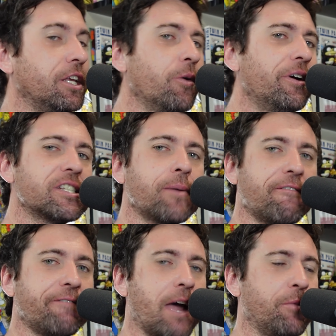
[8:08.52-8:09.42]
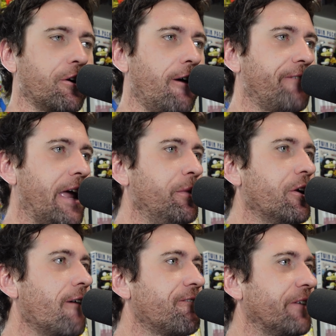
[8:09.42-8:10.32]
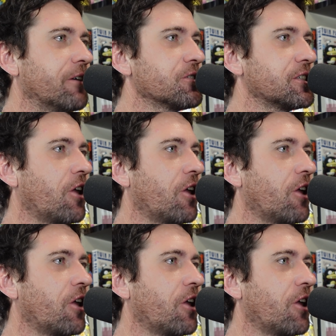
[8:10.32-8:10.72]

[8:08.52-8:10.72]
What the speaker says: You know what it is about Family Guy? Family Guy feels